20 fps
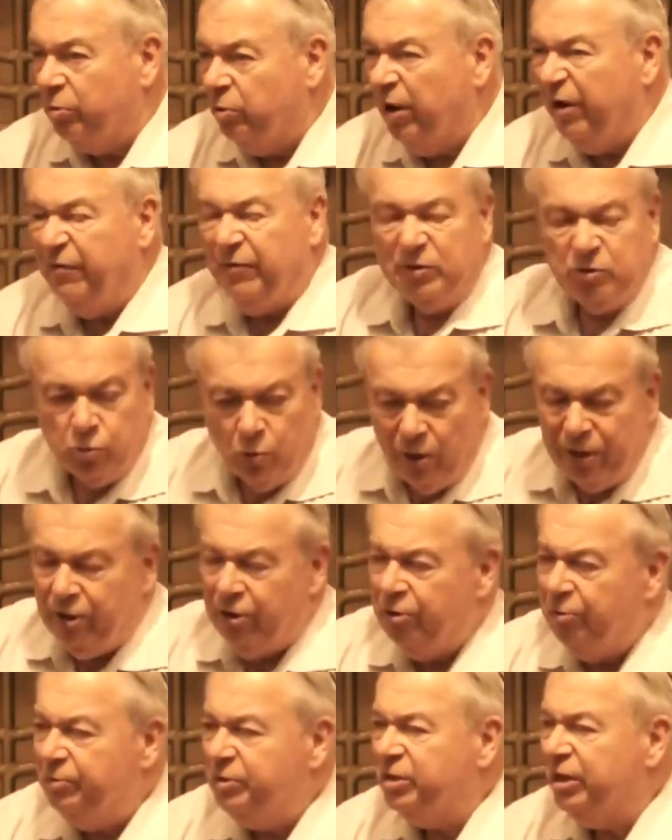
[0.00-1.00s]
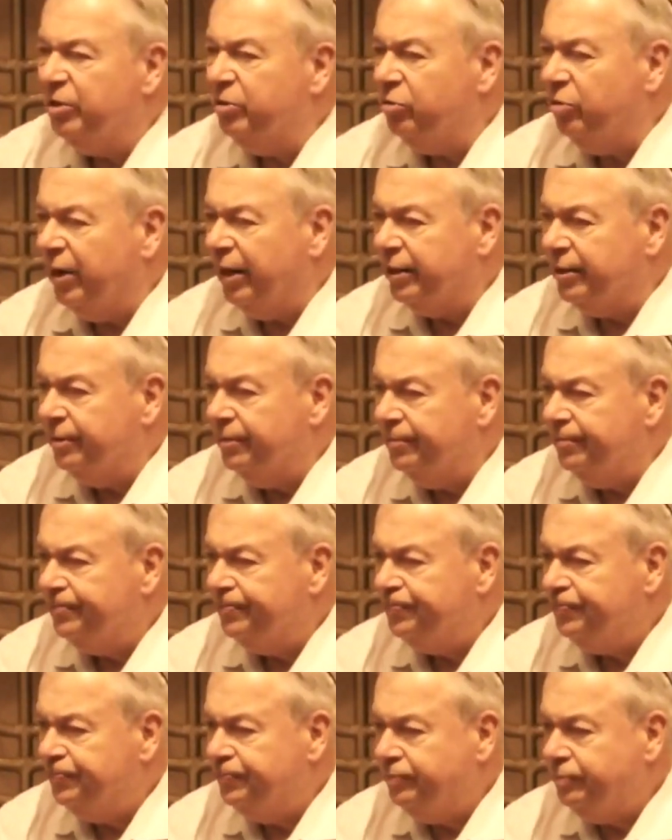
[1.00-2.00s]
my wife was 100% correct.
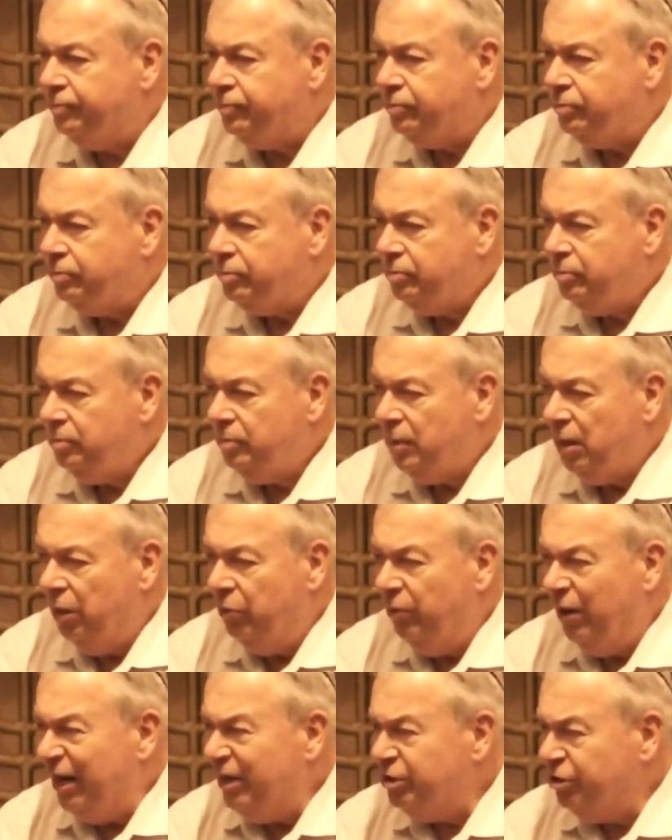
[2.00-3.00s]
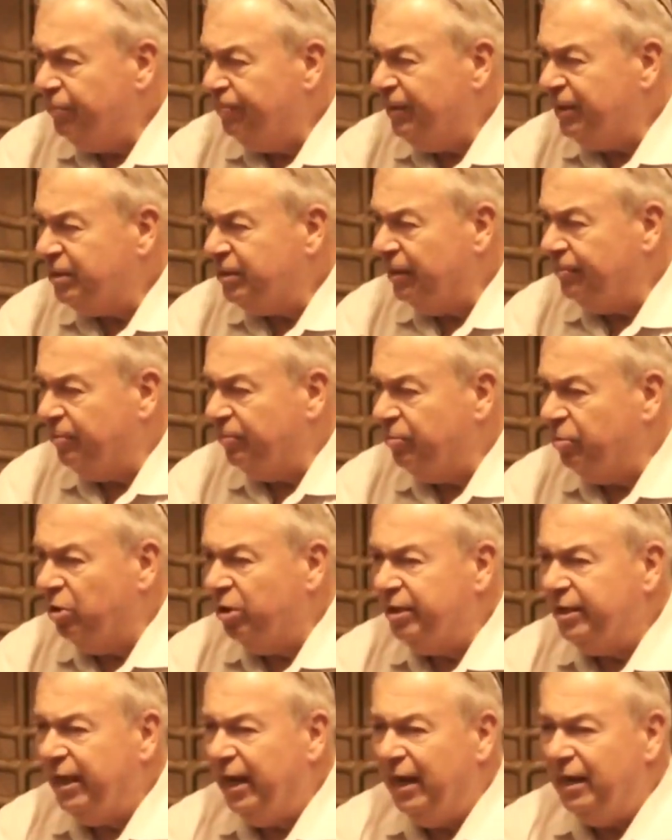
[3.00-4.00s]
Rachel picks up a
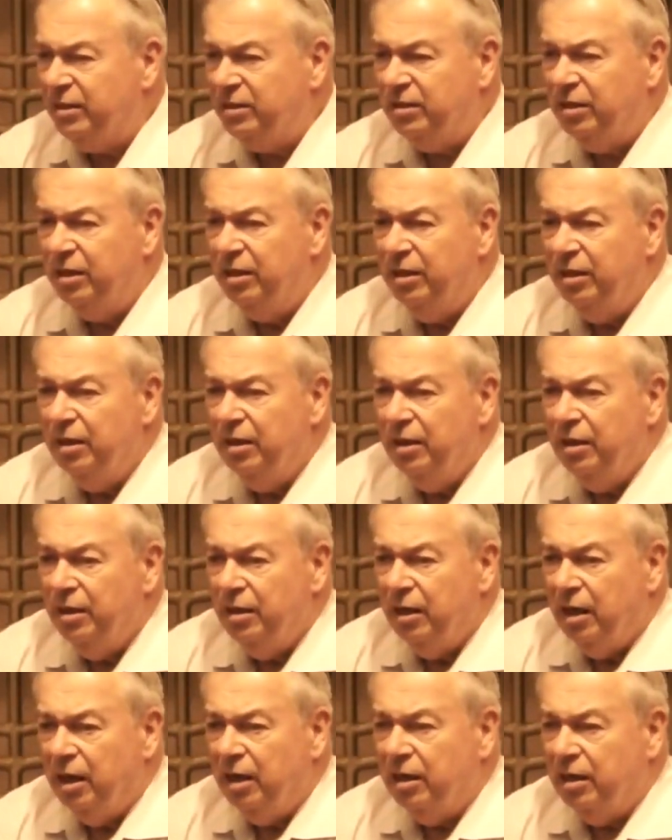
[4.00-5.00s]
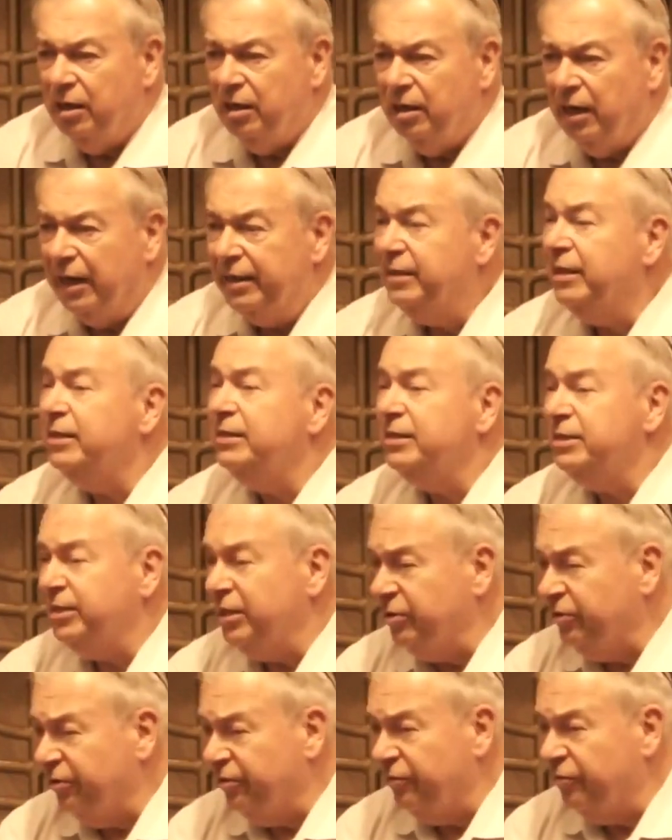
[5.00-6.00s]
broadcast. I did this
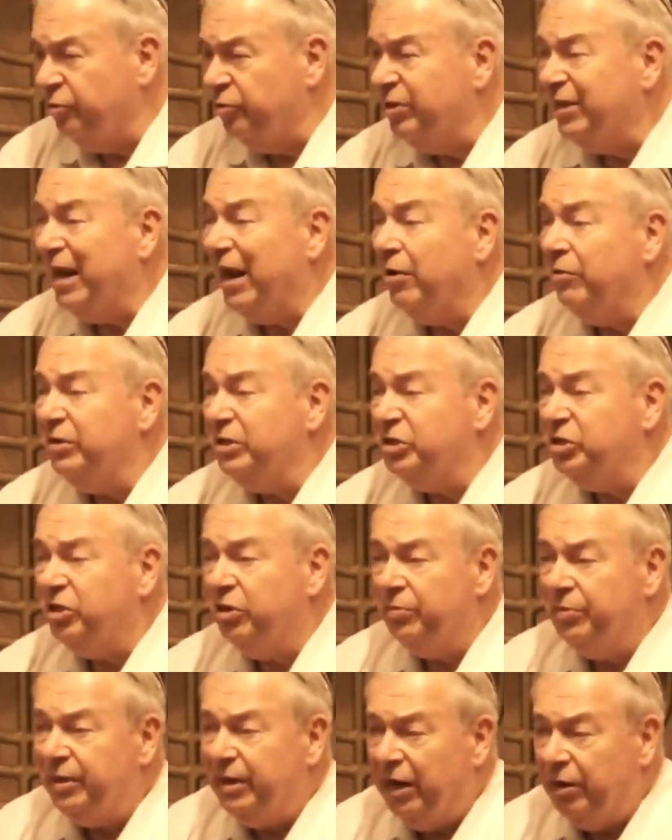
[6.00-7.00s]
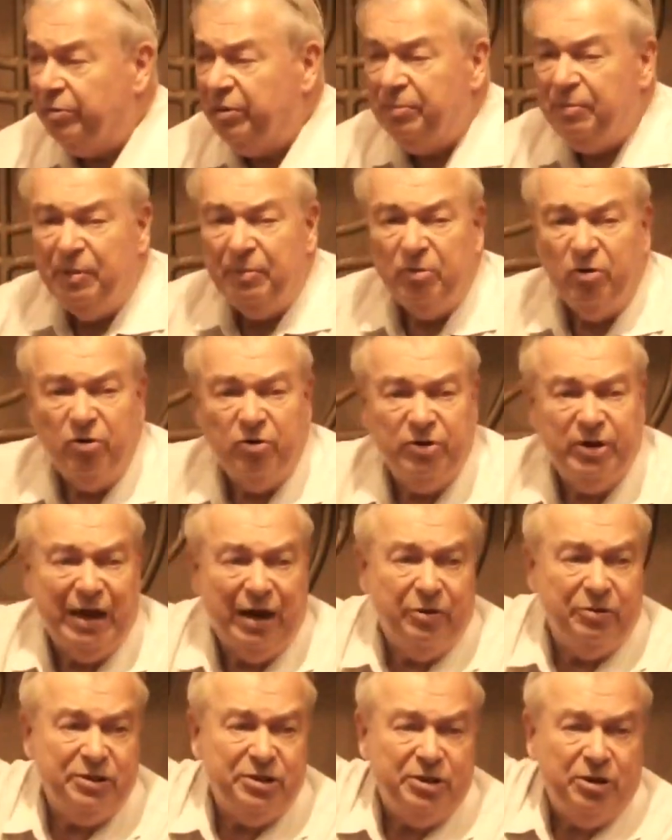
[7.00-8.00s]
interview with Gary Stearman. How many people heard of
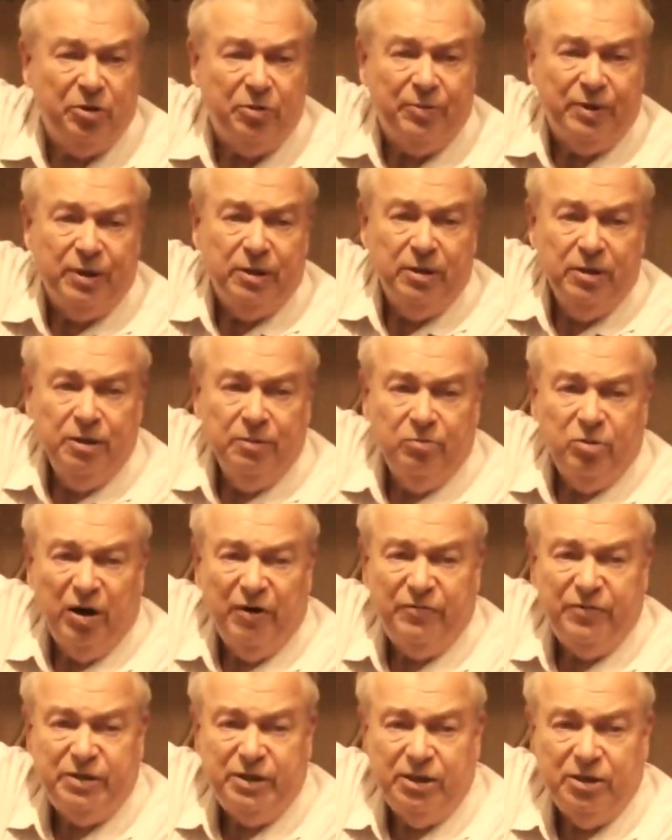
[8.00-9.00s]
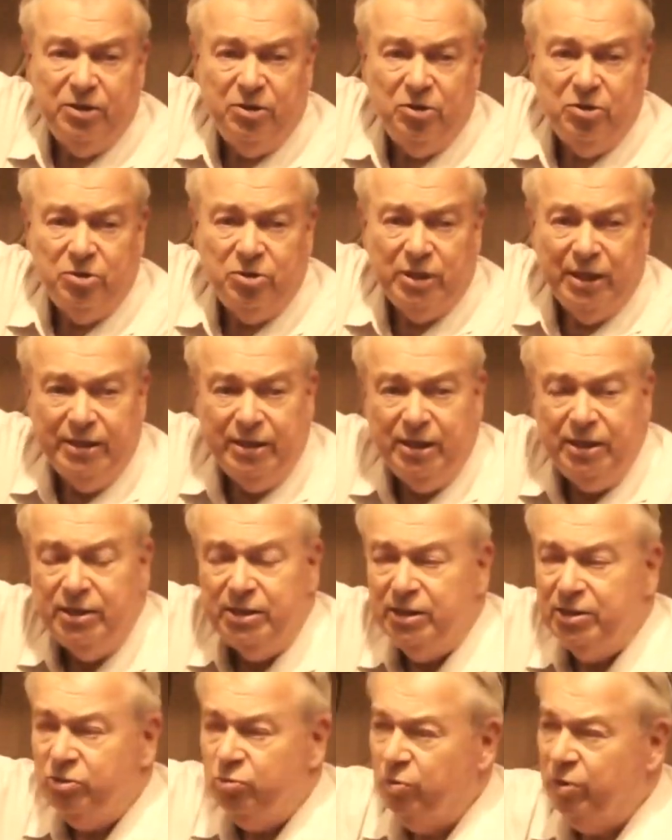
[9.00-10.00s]
Gary Stearman? Prophecy in the News. I did
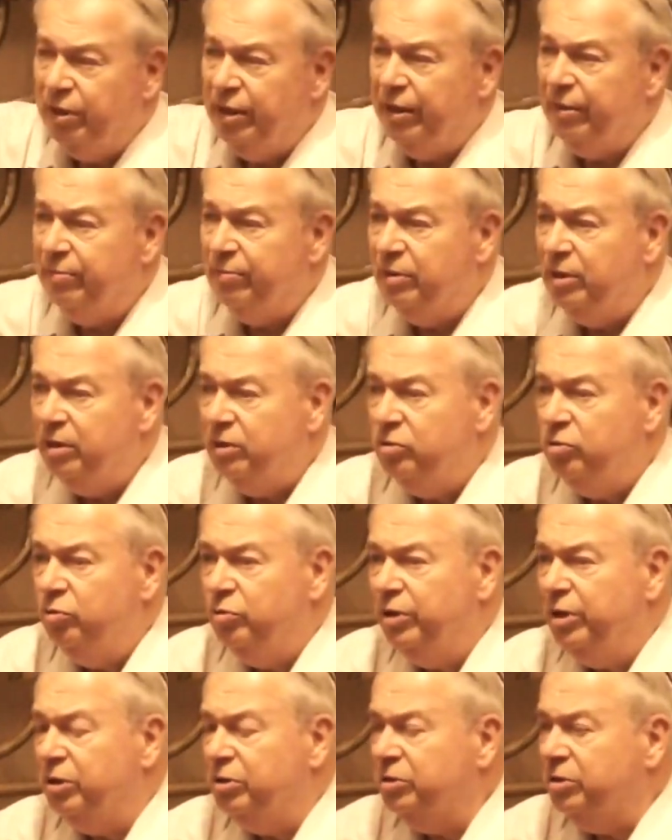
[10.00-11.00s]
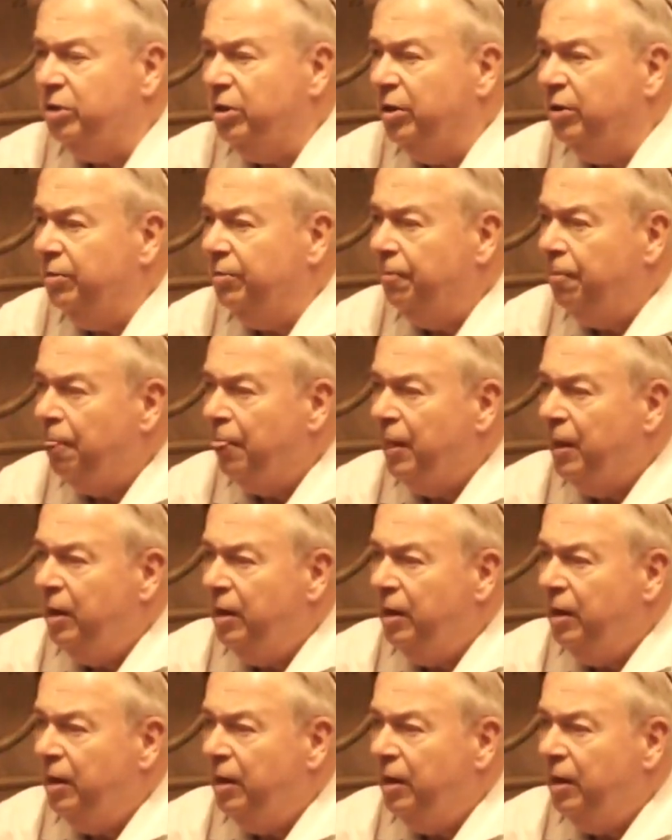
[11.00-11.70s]
this with him 3 years ago.